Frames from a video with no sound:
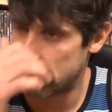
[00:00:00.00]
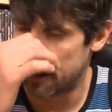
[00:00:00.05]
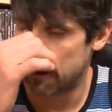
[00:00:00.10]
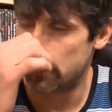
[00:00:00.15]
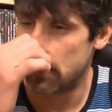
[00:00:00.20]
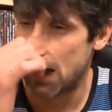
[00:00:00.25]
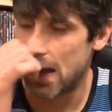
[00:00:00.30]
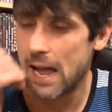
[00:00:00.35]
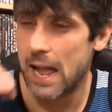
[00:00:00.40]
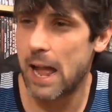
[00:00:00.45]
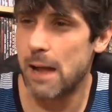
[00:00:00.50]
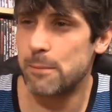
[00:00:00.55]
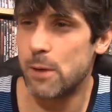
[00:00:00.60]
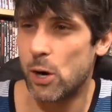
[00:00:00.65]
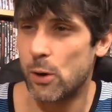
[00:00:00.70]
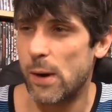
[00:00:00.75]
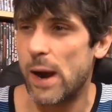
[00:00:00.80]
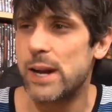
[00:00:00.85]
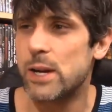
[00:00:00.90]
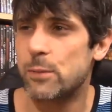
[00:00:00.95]
Um, I- am
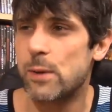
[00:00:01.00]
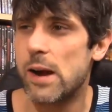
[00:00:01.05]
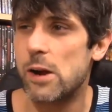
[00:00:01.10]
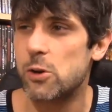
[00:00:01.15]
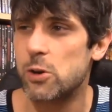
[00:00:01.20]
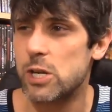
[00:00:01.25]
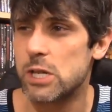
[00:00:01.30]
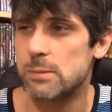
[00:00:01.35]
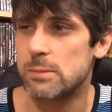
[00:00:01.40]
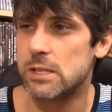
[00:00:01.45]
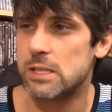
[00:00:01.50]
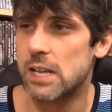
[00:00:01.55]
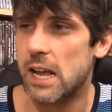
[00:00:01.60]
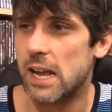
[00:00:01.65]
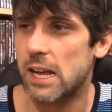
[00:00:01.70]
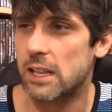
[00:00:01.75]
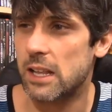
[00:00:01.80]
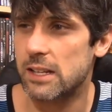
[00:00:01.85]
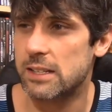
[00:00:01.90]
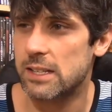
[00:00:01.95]
all right around Christmas.
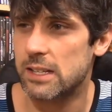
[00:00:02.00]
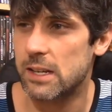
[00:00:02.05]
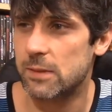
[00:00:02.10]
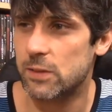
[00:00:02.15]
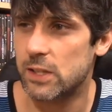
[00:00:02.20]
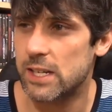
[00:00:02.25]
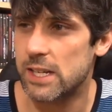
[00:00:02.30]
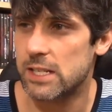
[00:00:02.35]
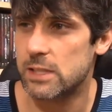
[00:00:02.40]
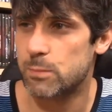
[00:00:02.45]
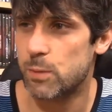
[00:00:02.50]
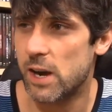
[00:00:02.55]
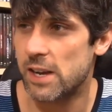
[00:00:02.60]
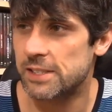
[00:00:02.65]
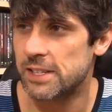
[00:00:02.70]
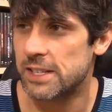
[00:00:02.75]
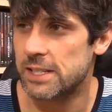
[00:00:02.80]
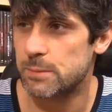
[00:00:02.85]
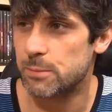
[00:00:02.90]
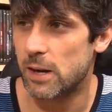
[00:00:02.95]
I like to give the kids
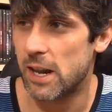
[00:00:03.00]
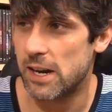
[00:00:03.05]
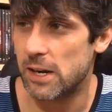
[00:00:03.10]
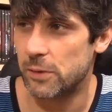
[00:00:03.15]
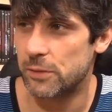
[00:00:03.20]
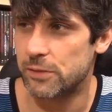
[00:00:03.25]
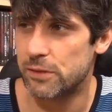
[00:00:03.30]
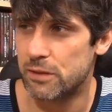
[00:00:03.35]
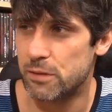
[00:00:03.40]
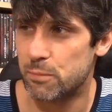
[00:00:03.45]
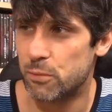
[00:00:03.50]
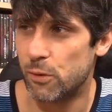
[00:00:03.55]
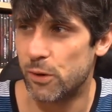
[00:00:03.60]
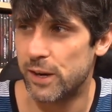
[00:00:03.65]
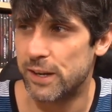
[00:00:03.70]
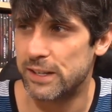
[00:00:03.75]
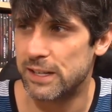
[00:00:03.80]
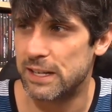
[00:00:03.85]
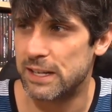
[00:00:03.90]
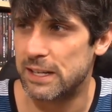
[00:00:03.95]
presents, but I don't see the
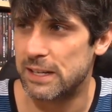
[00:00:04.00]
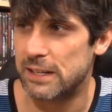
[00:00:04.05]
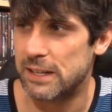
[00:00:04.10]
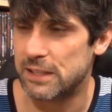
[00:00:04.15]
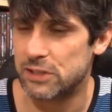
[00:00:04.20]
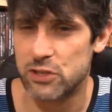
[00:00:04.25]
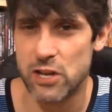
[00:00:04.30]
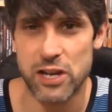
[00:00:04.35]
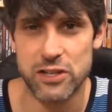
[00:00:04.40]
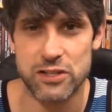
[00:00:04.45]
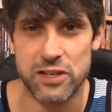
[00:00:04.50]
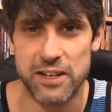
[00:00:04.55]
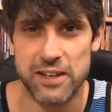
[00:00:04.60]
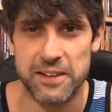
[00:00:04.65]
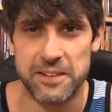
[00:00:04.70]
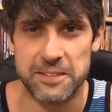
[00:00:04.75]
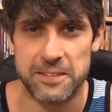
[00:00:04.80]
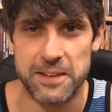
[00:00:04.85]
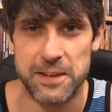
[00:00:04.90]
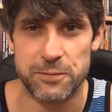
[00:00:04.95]
point in
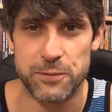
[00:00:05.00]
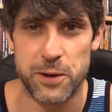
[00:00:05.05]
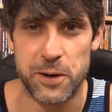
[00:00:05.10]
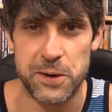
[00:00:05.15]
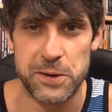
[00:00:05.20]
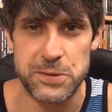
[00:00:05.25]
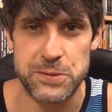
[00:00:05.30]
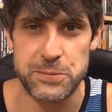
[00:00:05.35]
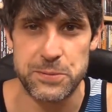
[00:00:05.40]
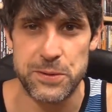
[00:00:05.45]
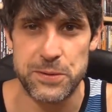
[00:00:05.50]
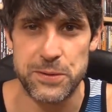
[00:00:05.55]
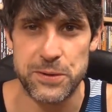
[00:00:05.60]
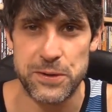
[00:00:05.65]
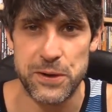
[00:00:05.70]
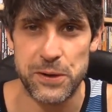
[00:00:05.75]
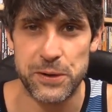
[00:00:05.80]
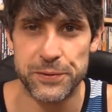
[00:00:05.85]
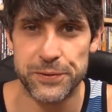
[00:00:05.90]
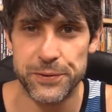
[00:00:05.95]
exchanging gift cards with
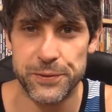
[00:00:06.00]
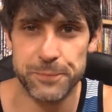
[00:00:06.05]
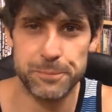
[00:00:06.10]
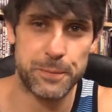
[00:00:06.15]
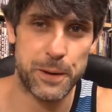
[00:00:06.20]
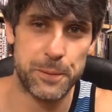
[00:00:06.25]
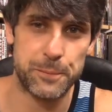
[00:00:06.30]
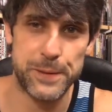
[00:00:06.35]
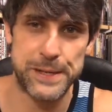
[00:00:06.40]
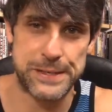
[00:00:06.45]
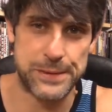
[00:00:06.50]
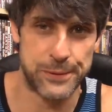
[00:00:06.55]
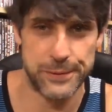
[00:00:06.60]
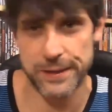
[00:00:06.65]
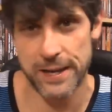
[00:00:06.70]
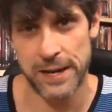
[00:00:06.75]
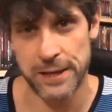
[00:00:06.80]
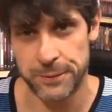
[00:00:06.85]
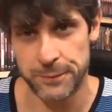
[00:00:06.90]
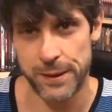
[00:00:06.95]
adults. But we do
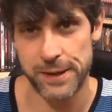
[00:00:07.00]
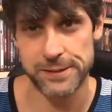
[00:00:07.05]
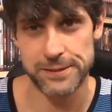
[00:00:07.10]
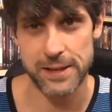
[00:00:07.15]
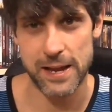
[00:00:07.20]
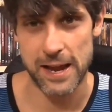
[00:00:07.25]
it anyways.